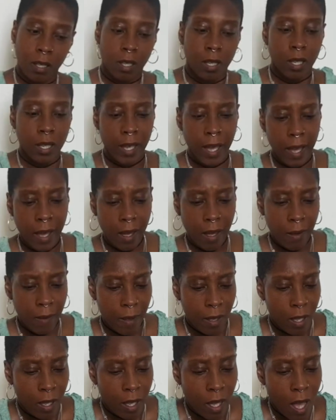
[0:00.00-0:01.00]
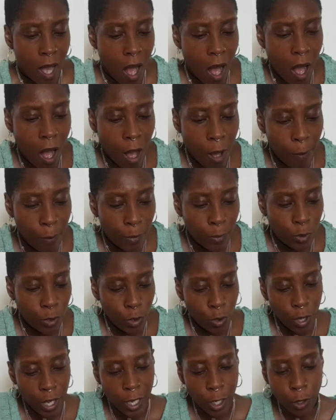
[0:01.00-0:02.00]
Yeah. Um,
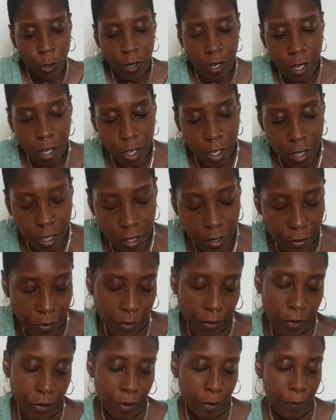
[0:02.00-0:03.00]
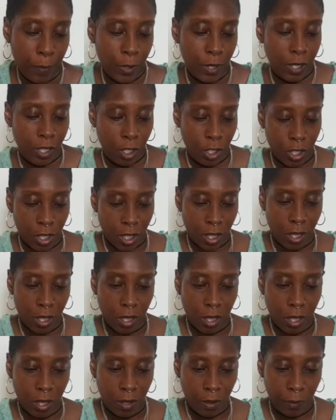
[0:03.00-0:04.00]
so in your earth position,
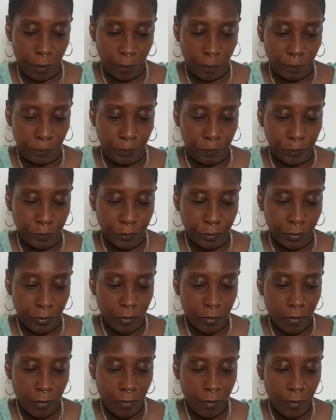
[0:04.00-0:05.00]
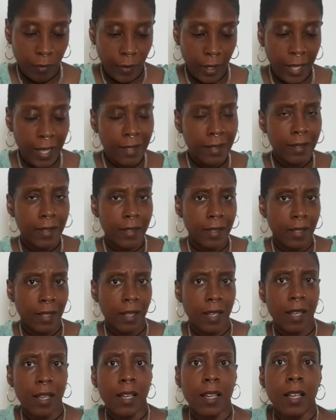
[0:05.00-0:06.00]
is
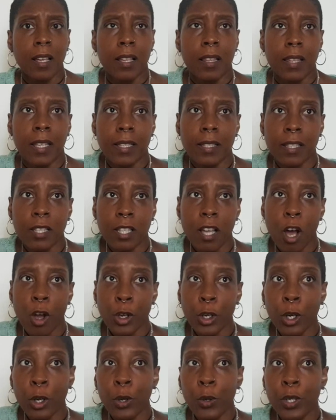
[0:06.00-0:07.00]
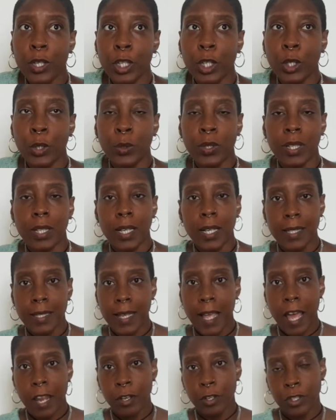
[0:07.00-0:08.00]
this is how you're going to utilize
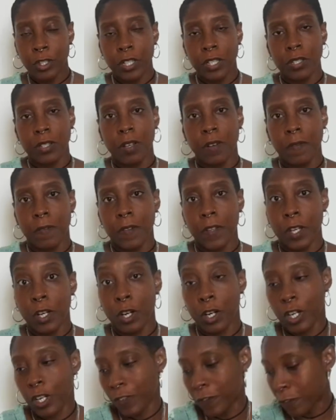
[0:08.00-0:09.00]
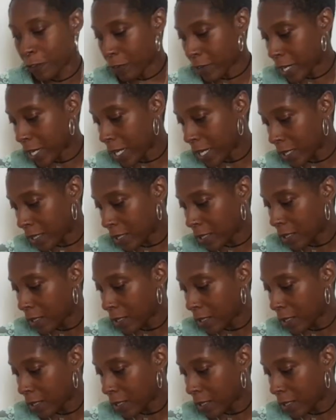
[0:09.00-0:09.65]
the energies of the earth trine,